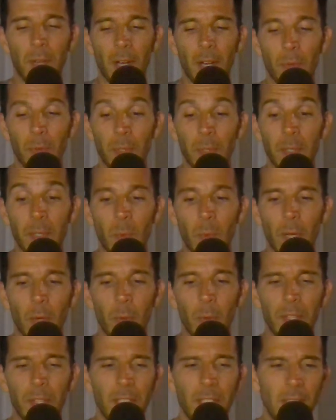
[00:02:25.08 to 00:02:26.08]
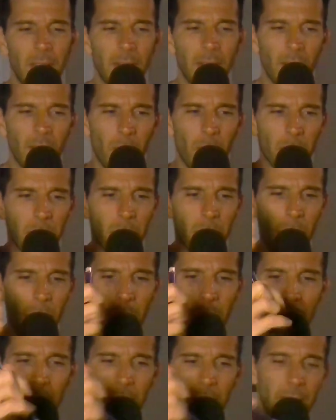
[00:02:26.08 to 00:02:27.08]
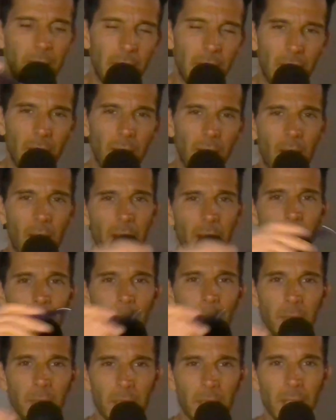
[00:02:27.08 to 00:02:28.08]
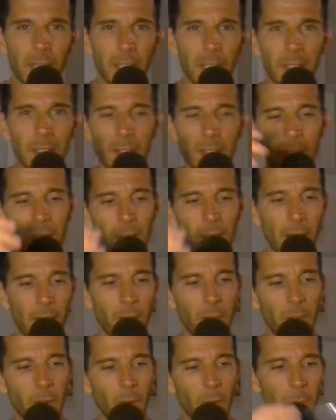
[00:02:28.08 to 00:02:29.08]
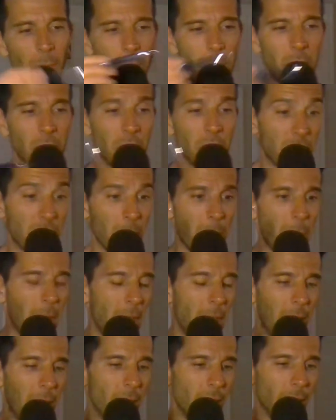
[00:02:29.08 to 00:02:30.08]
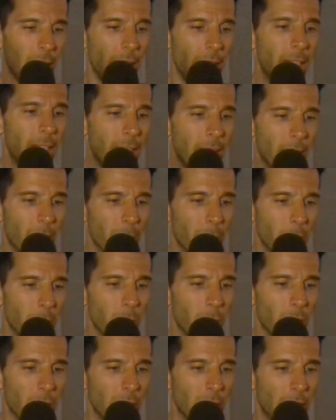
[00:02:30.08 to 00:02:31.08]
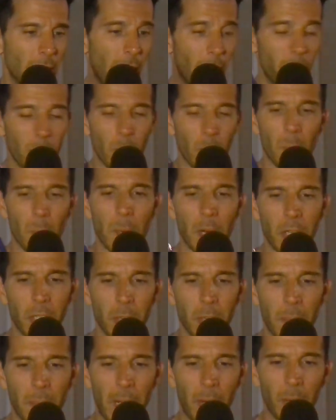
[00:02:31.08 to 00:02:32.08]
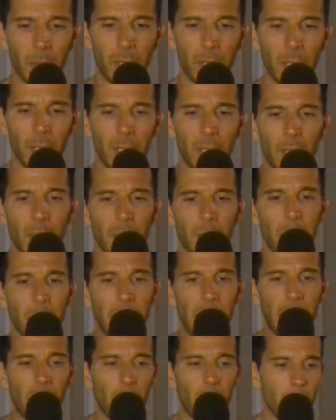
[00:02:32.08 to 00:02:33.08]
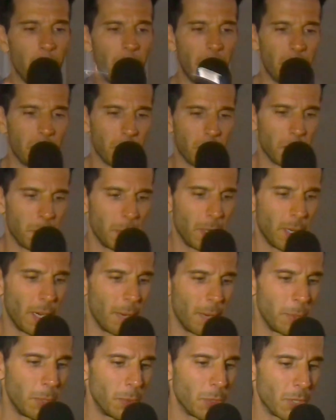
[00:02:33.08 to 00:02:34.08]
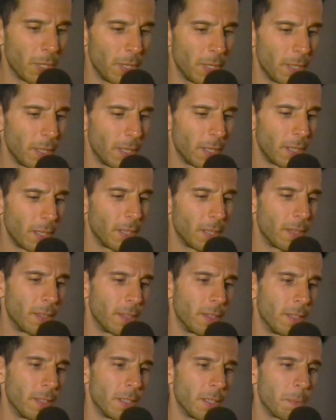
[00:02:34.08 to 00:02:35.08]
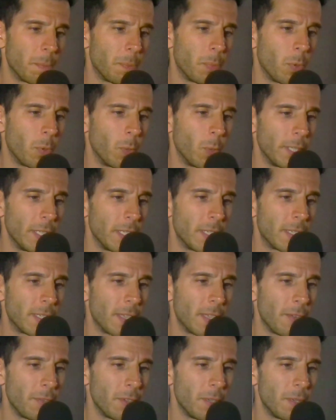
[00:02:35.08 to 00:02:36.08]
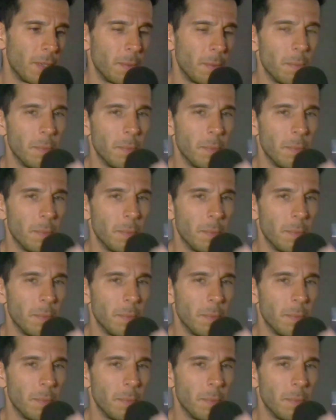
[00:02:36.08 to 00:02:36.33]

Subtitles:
really well with these. And also they glide really nicely. I don't know, maybe it's just the pen lead that I'm using. I don't know much about mechanical pencils, but I'm using this 0.7